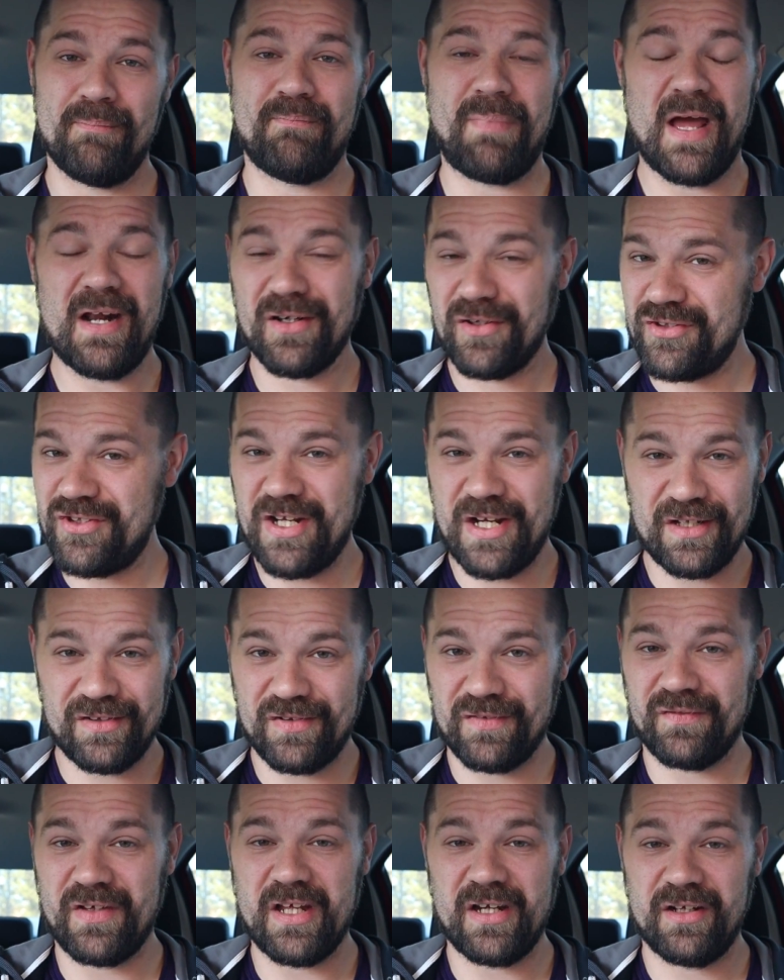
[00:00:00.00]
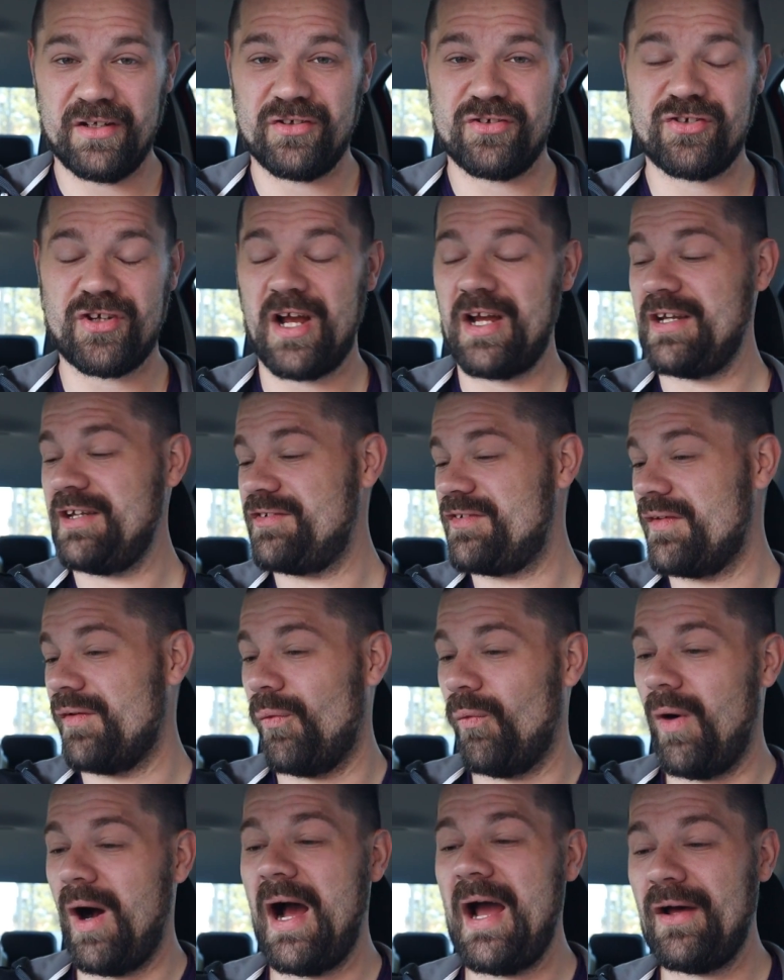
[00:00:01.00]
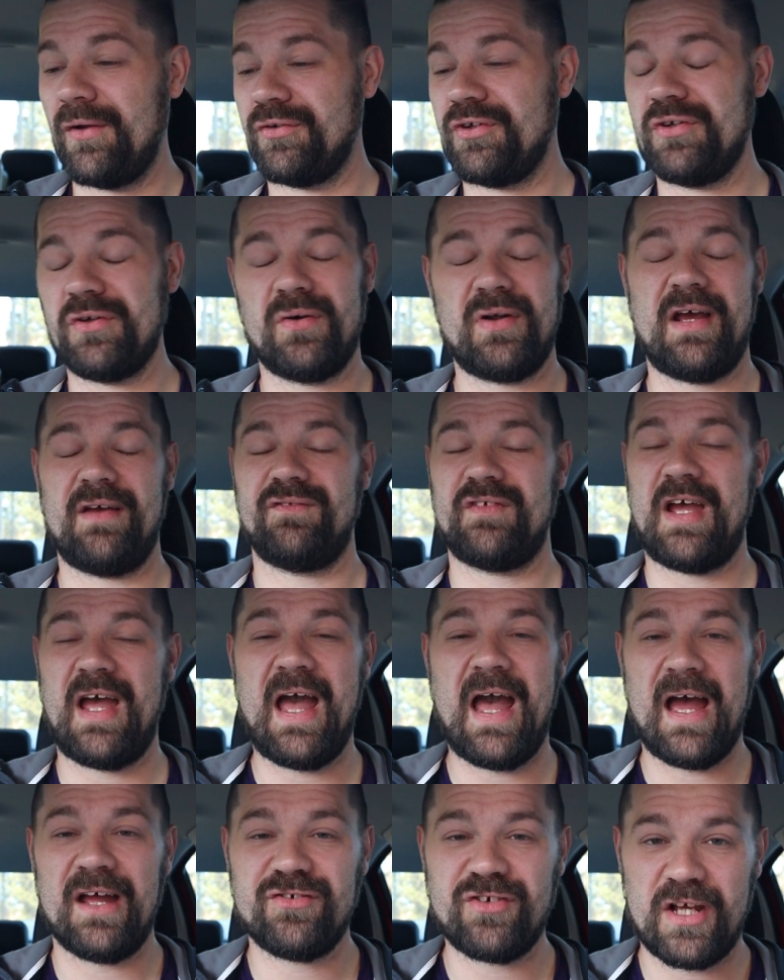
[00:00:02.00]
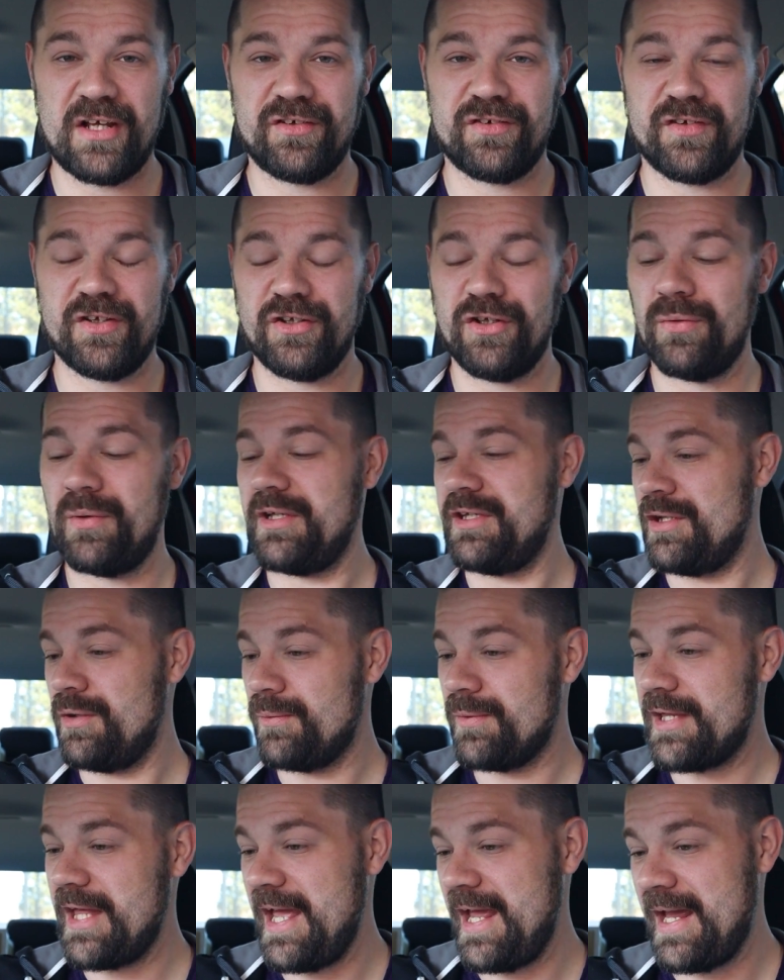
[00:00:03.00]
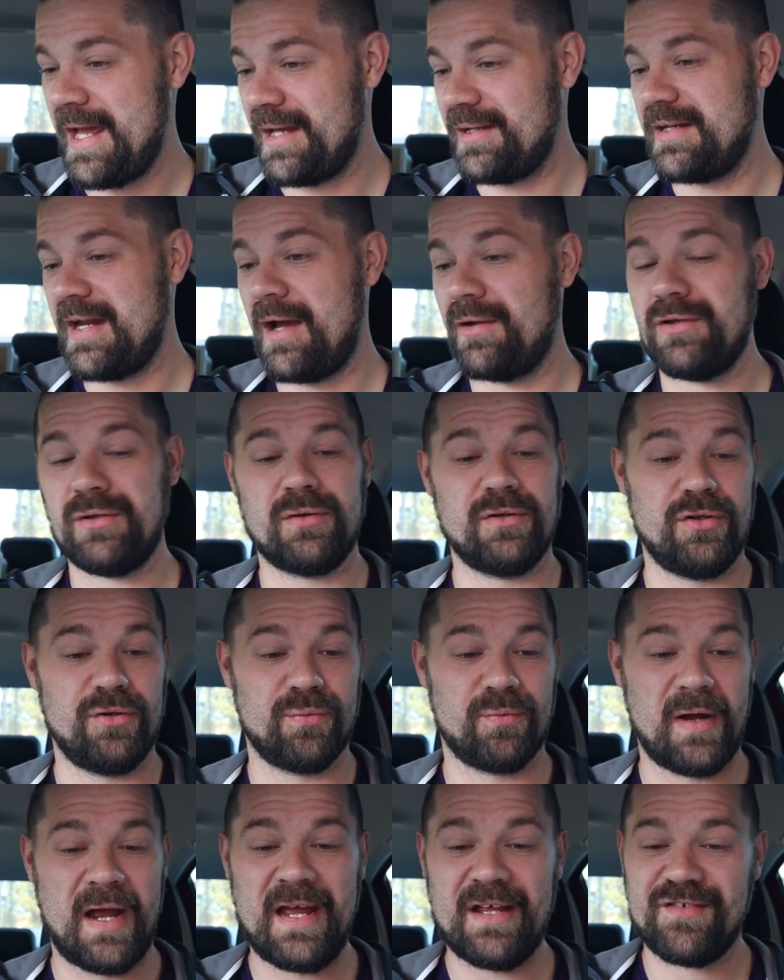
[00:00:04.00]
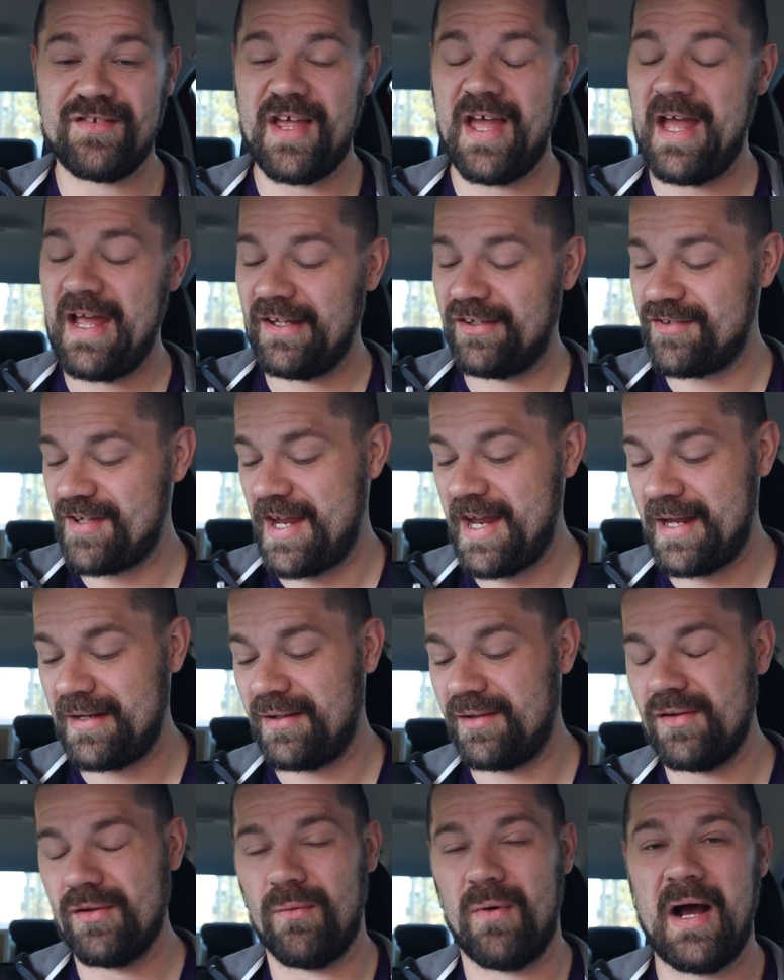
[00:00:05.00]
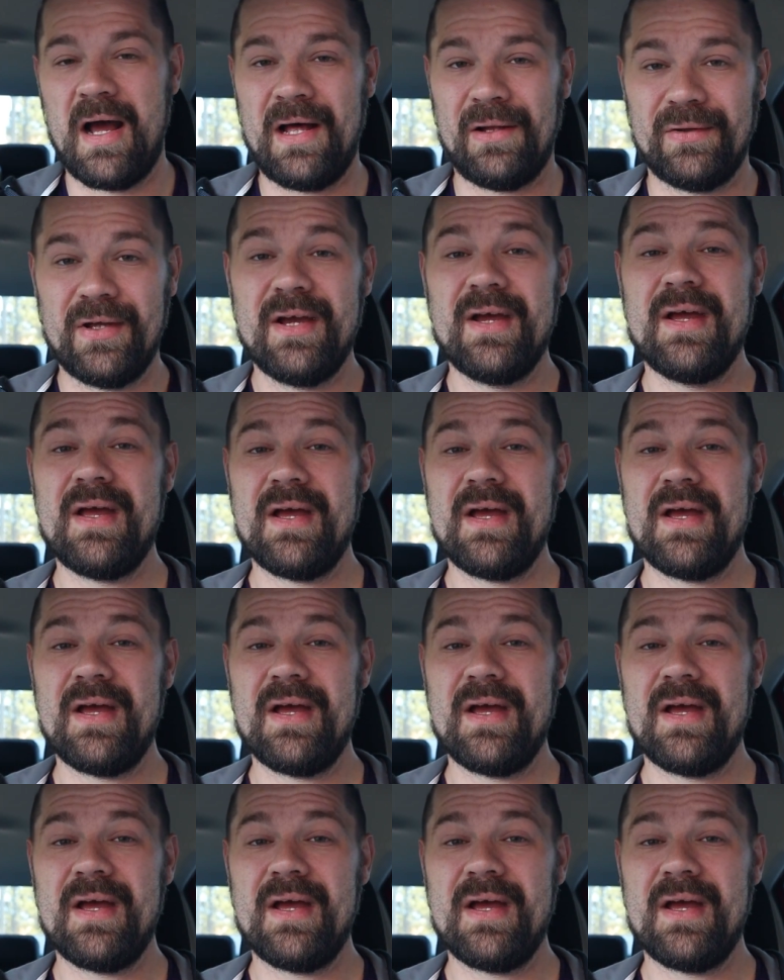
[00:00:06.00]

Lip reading: Better chance of getting shinies in the wild. You don't have to hatch eggs to do it. You can now. You can do raids, eggs, and in the wild.